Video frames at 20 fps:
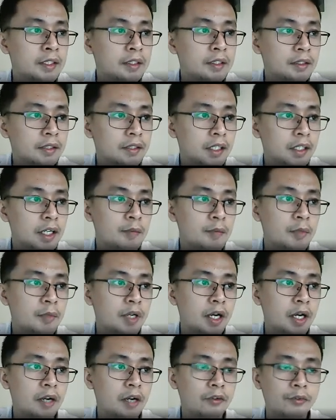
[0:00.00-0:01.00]
the number
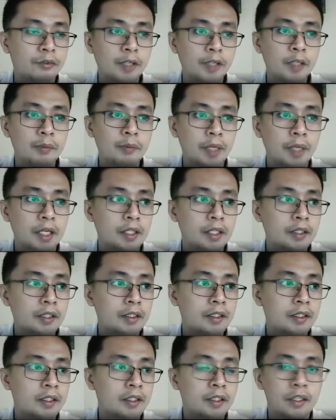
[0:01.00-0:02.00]
of female
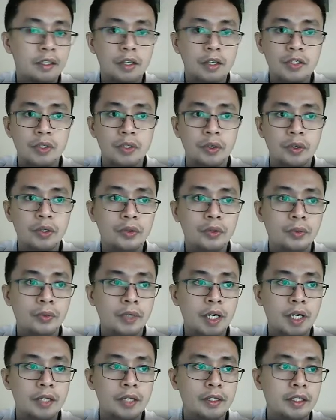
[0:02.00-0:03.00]
joined
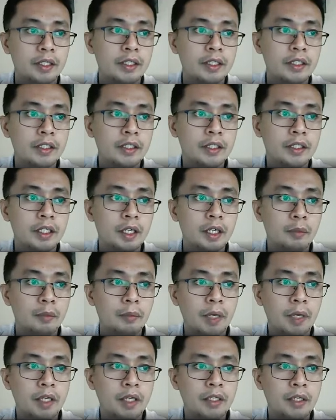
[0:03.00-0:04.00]
together
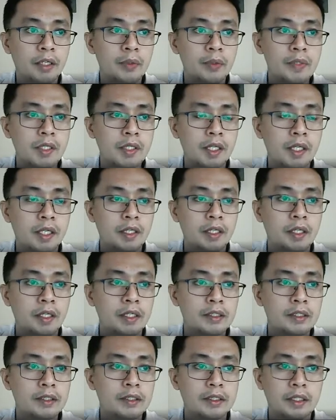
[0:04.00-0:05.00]
by the using
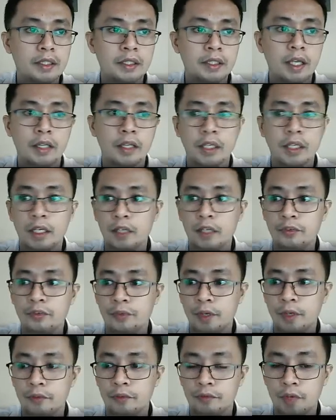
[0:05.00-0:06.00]
this
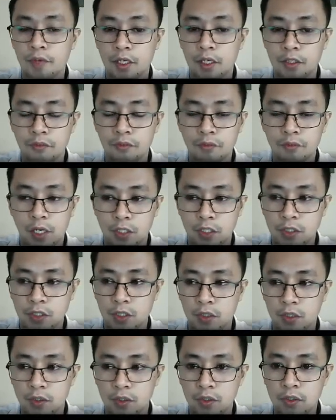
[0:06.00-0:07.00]
data.frame
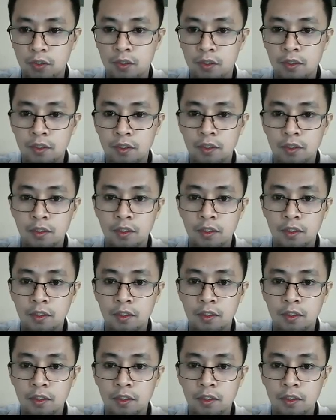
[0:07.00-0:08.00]
function.
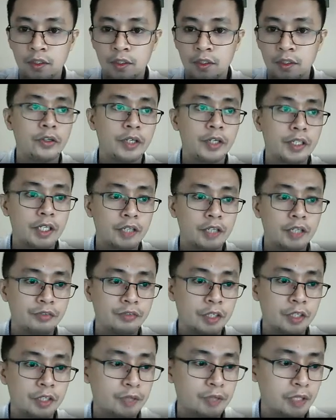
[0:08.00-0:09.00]
Then your data.frame
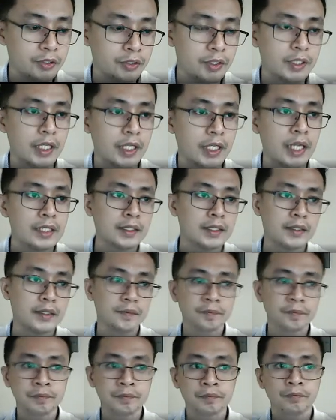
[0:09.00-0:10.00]
function class,
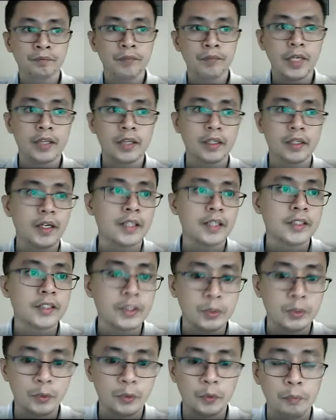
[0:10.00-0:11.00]
it tries to
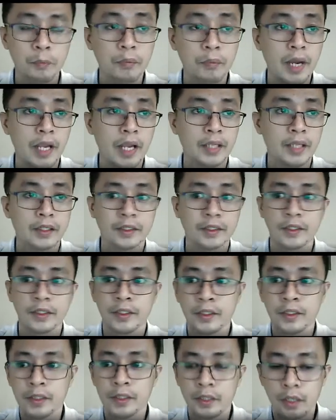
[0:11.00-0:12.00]
combine
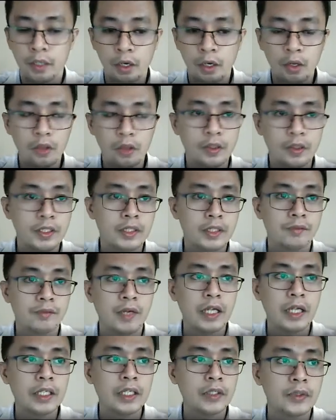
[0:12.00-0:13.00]
all these
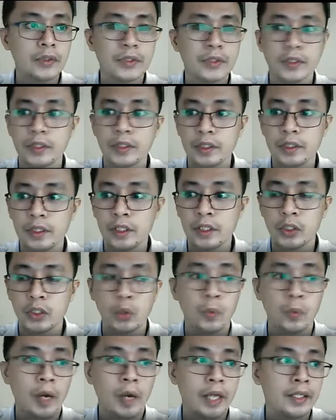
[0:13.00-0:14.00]
values into
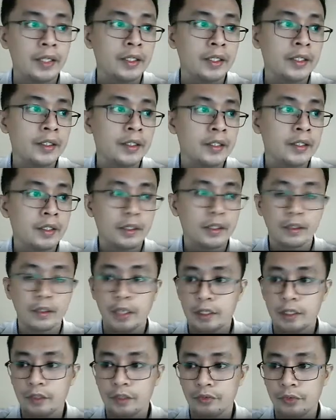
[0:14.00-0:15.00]
one data
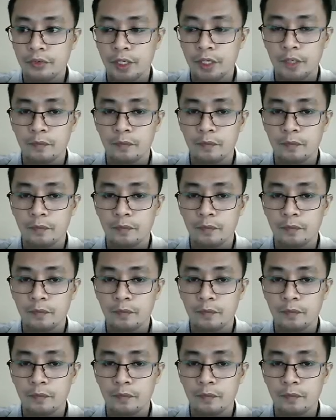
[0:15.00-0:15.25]
frame.